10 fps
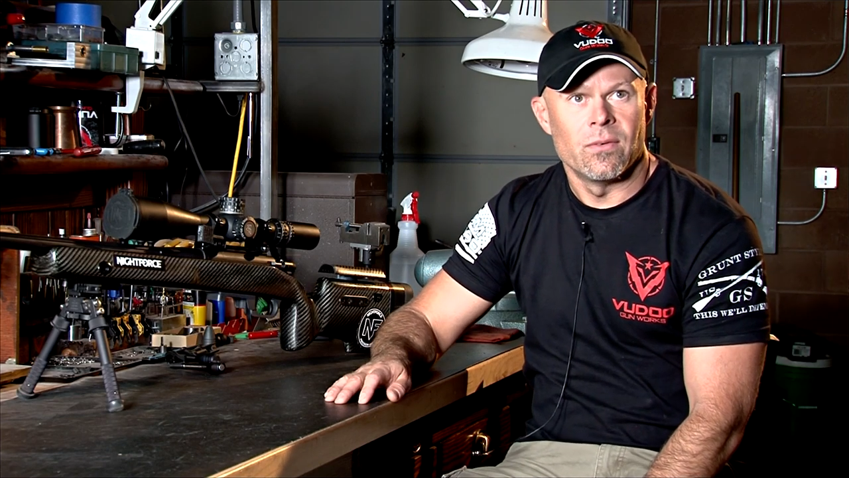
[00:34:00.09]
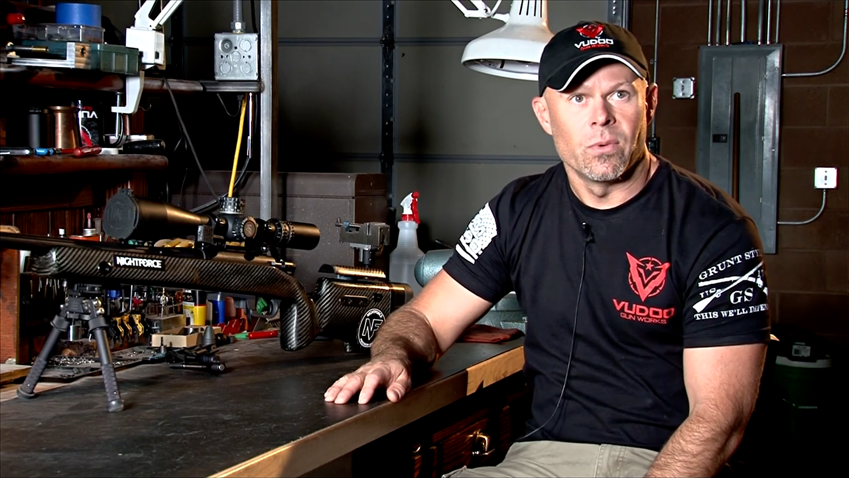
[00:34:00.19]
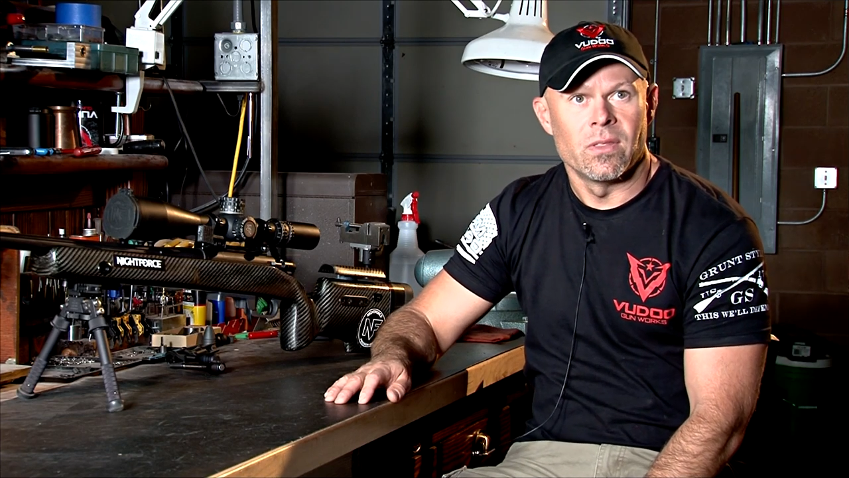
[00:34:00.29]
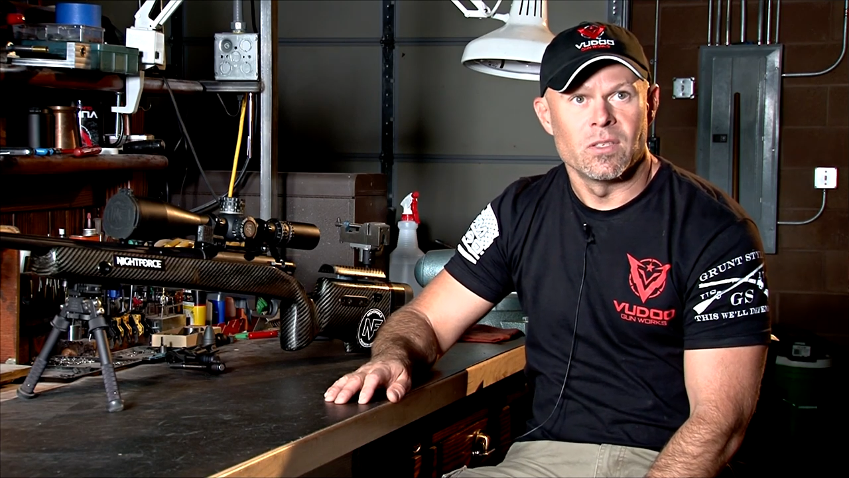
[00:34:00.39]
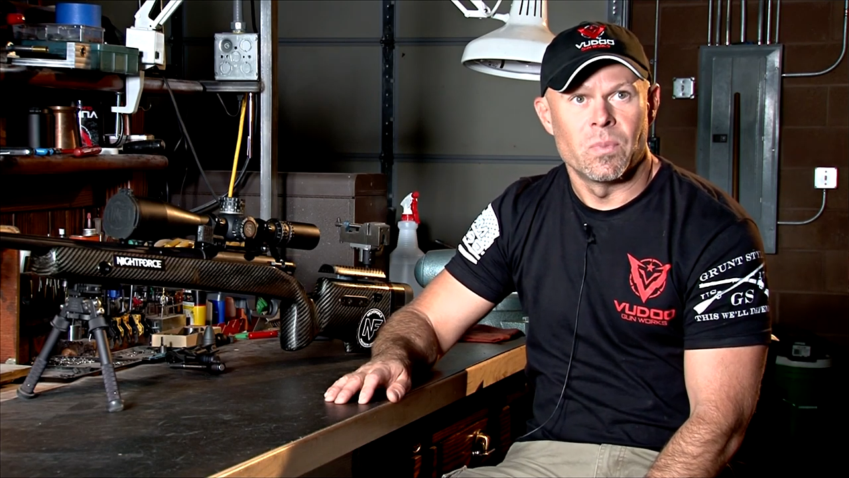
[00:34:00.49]

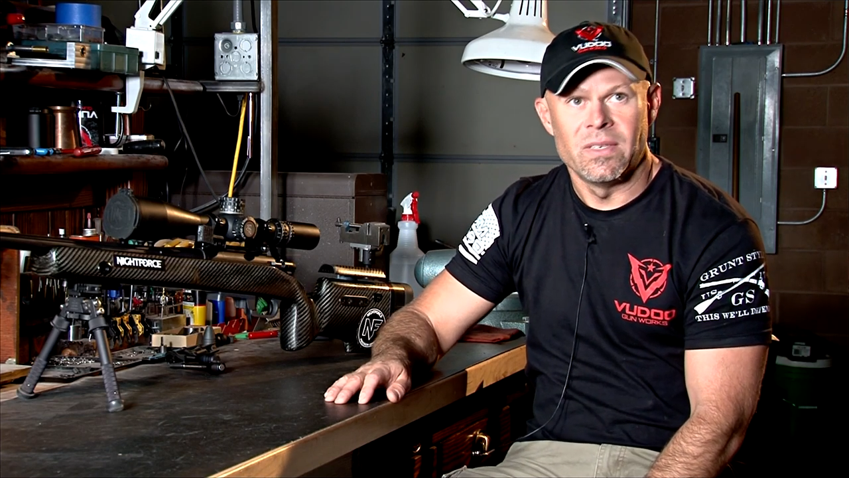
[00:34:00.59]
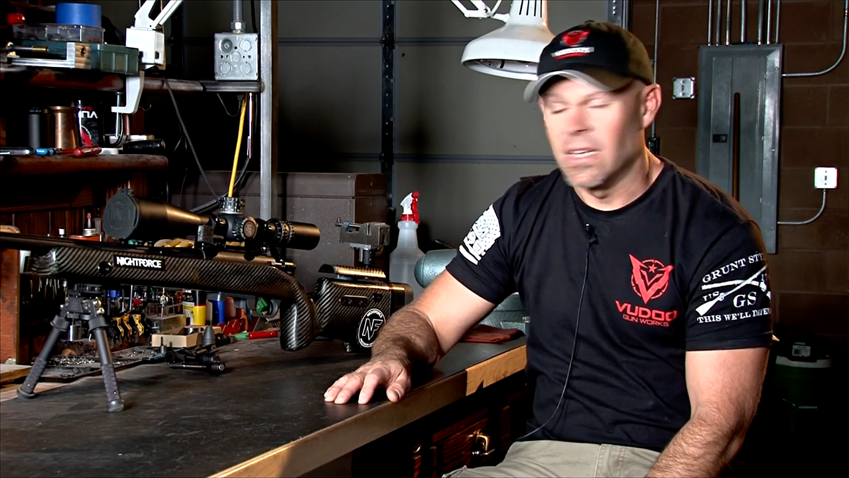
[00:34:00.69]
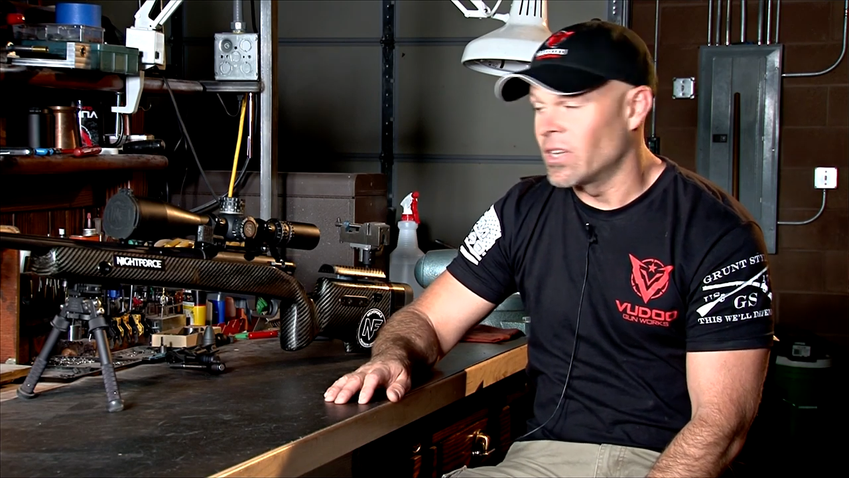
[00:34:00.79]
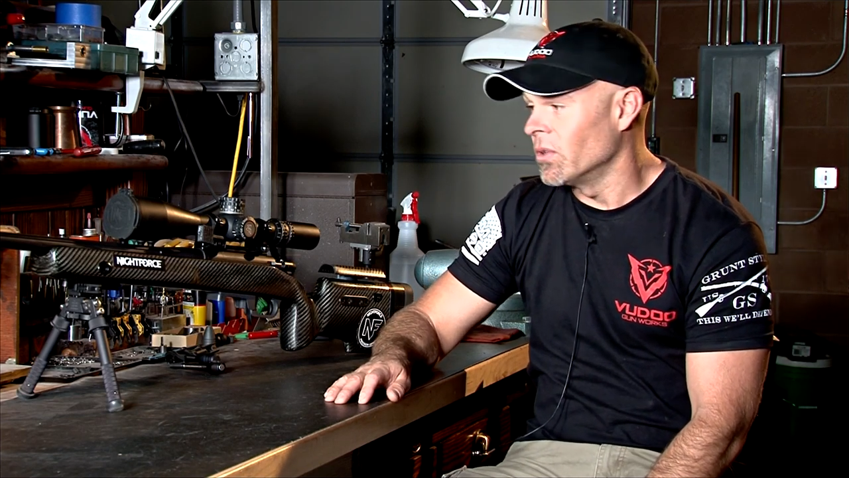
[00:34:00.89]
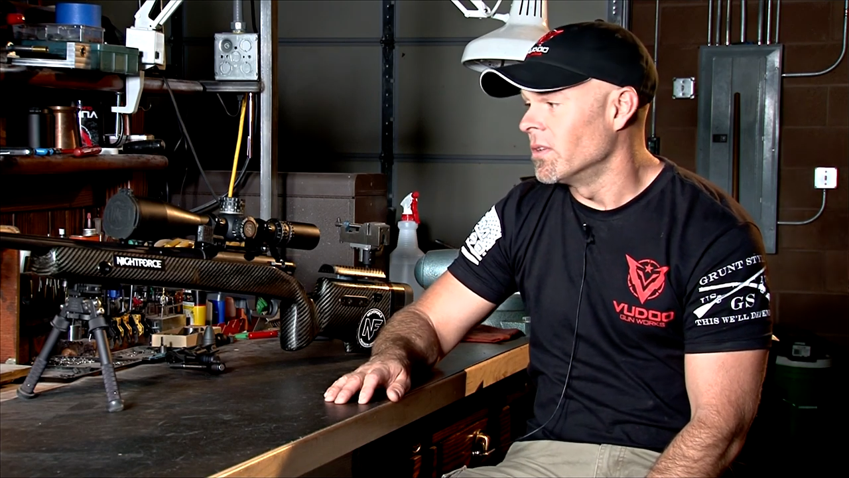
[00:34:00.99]
with this
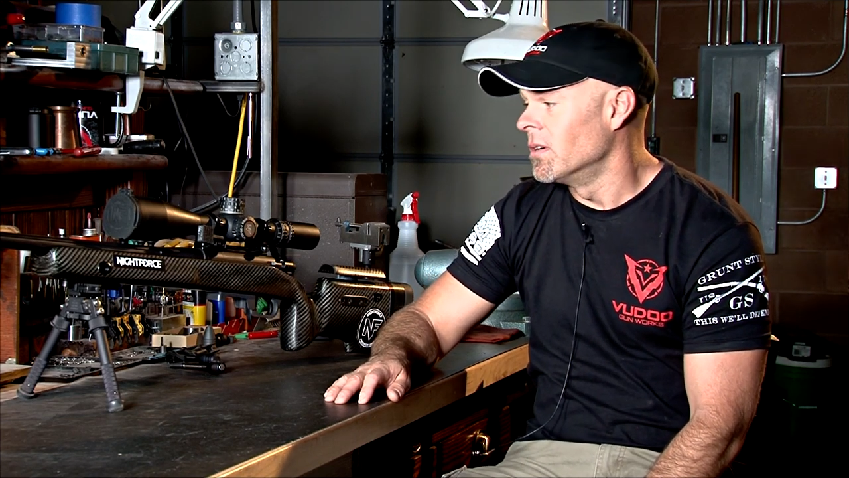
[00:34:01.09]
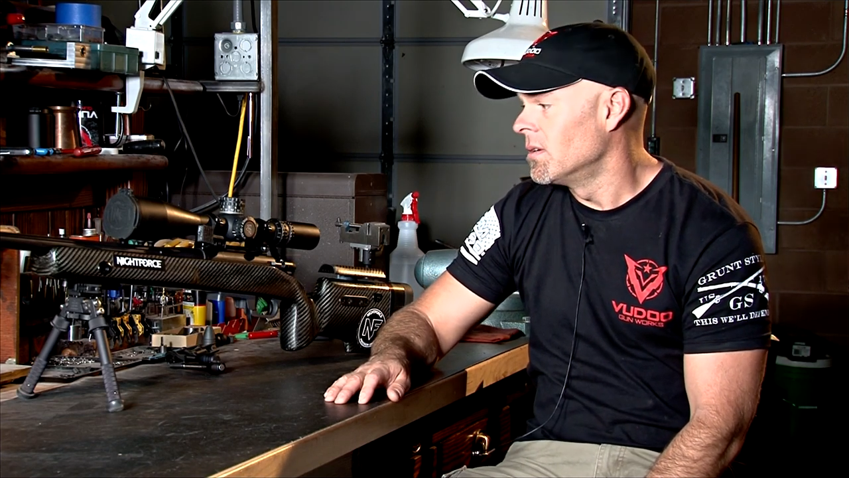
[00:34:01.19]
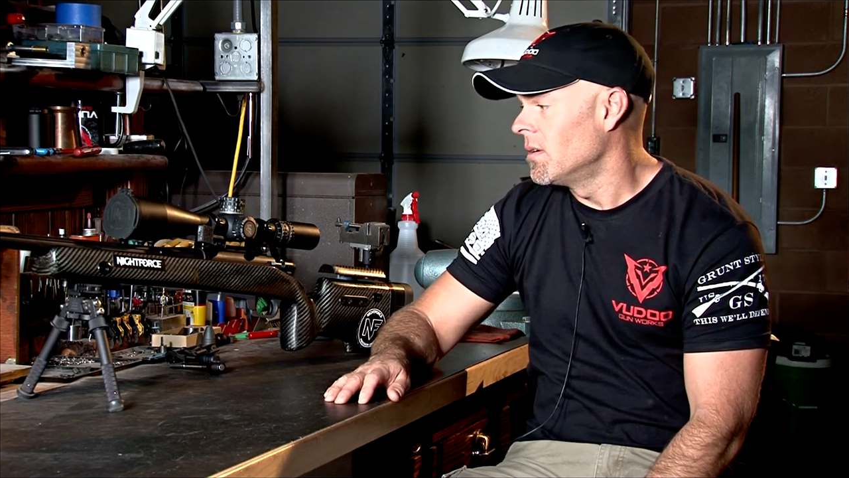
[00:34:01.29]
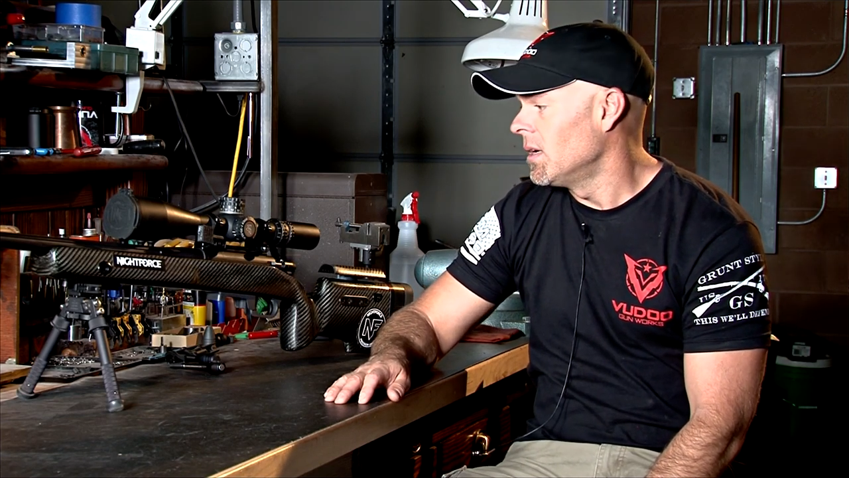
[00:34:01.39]
particular